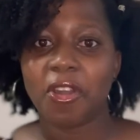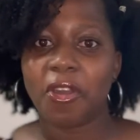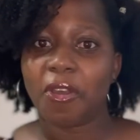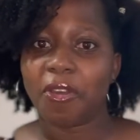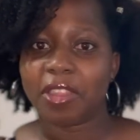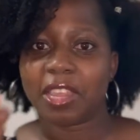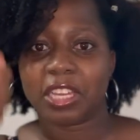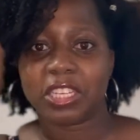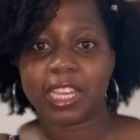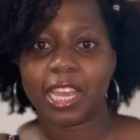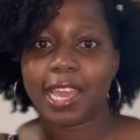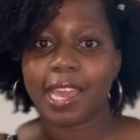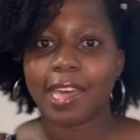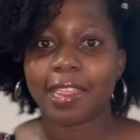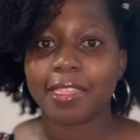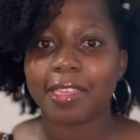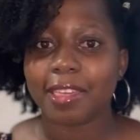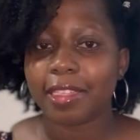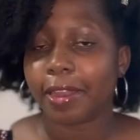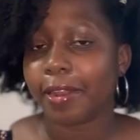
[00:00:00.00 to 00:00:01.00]
or that hair
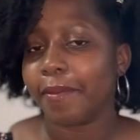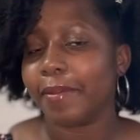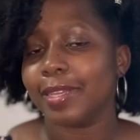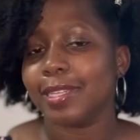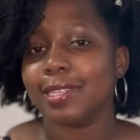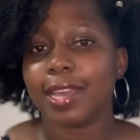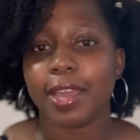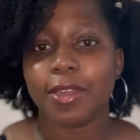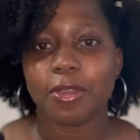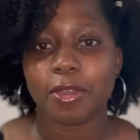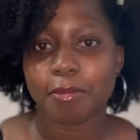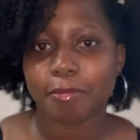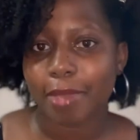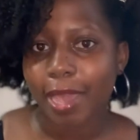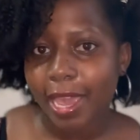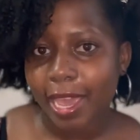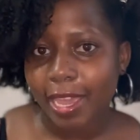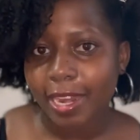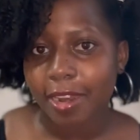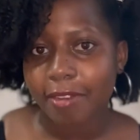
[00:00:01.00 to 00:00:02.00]
thing that I was tying on my
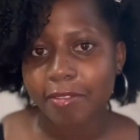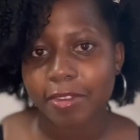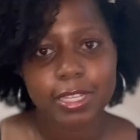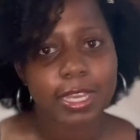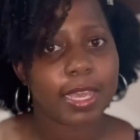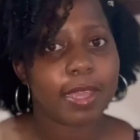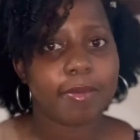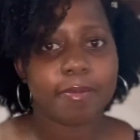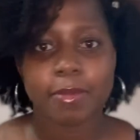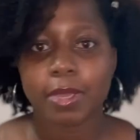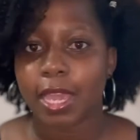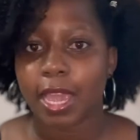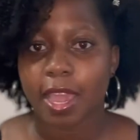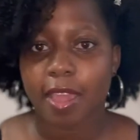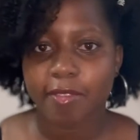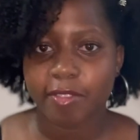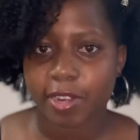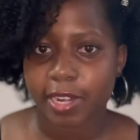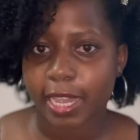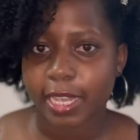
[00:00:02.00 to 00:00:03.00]
head
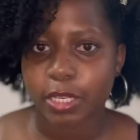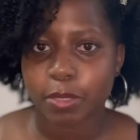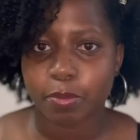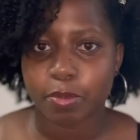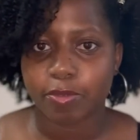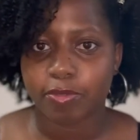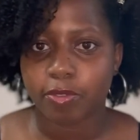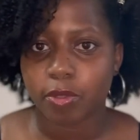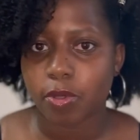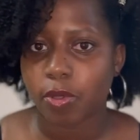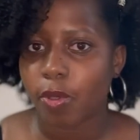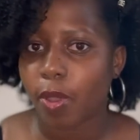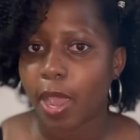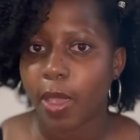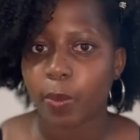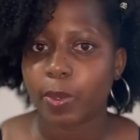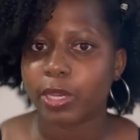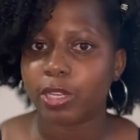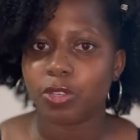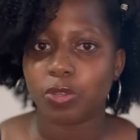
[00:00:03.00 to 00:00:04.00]
every night before I
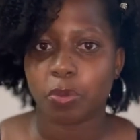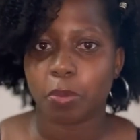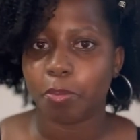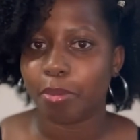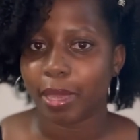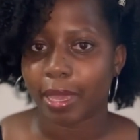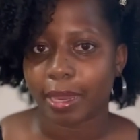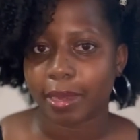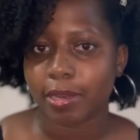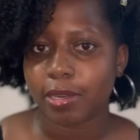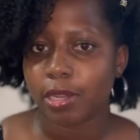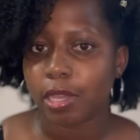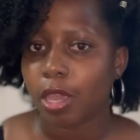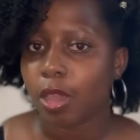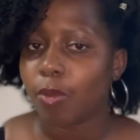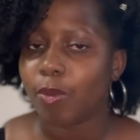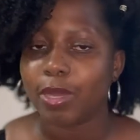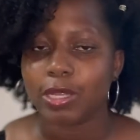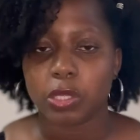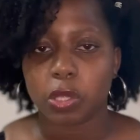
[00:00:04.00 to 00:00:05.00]
went to bed
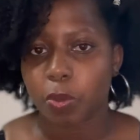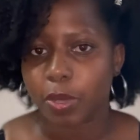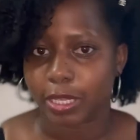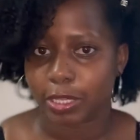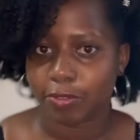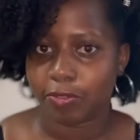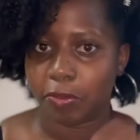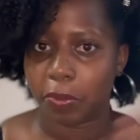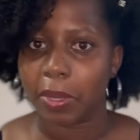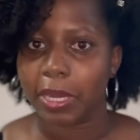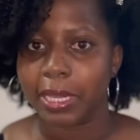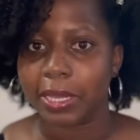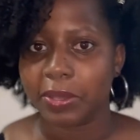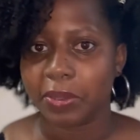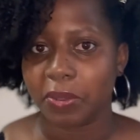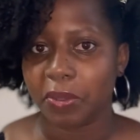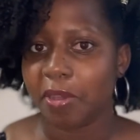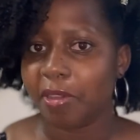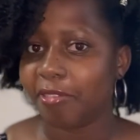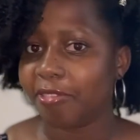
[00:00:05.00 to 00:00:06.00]
was always falling
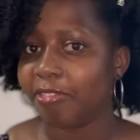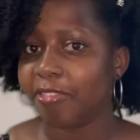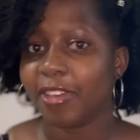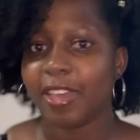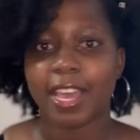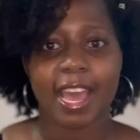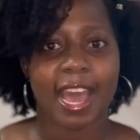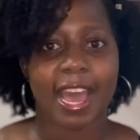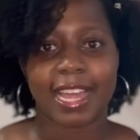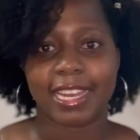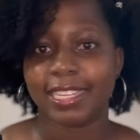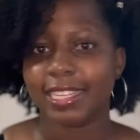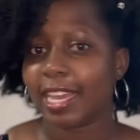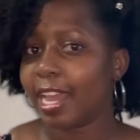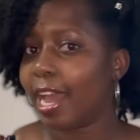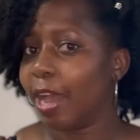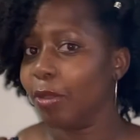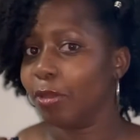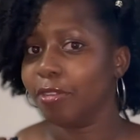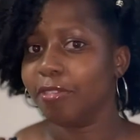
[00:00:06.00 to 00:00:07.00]
off.
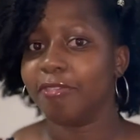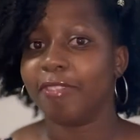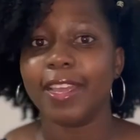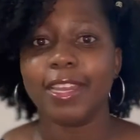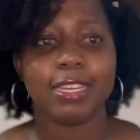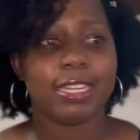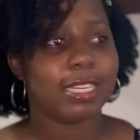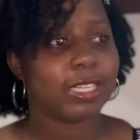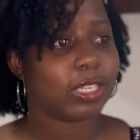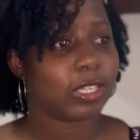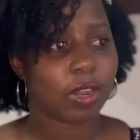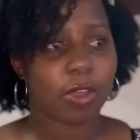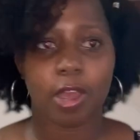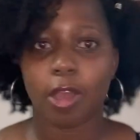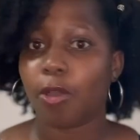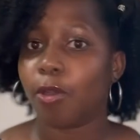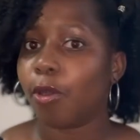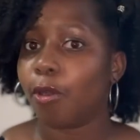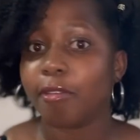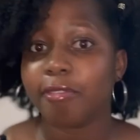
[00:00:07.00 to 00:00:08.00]
I would find it
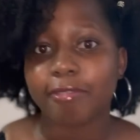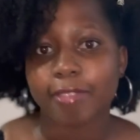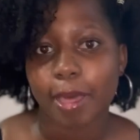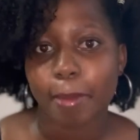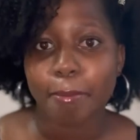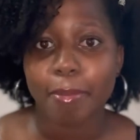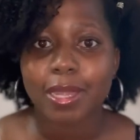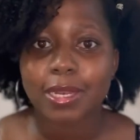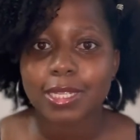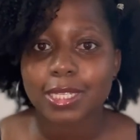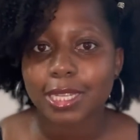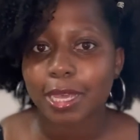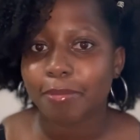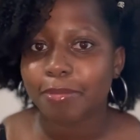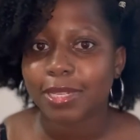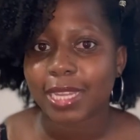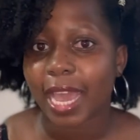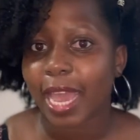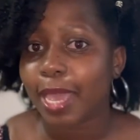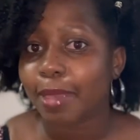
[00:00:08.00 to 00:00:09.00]
off the bed
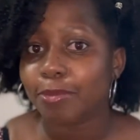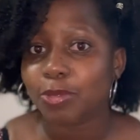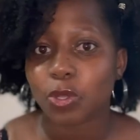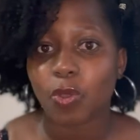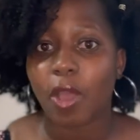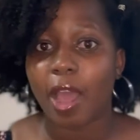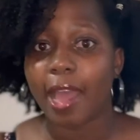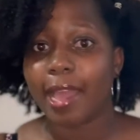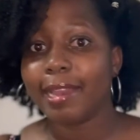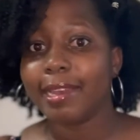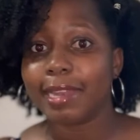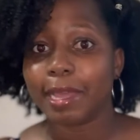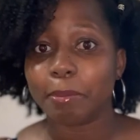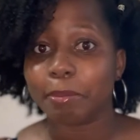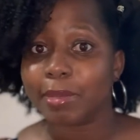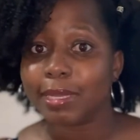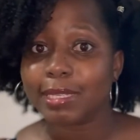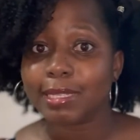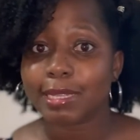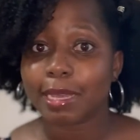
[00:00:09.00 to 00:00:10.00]
sometimes or under
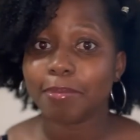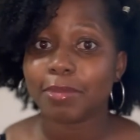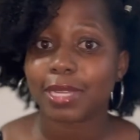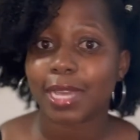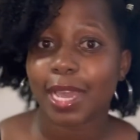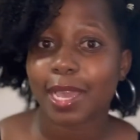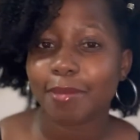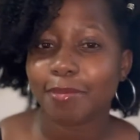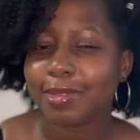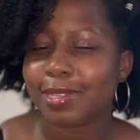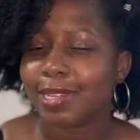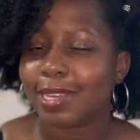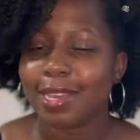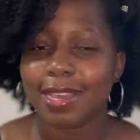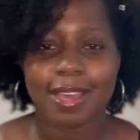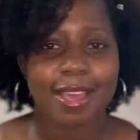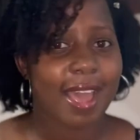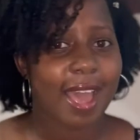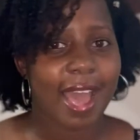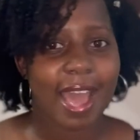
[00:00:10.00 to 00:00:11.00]
me sometimes,
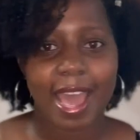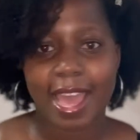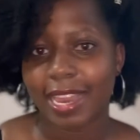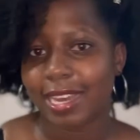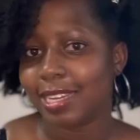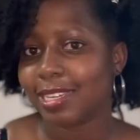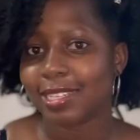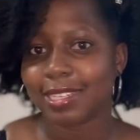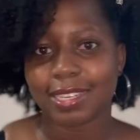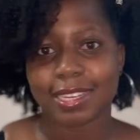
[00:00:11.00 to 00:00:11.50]
and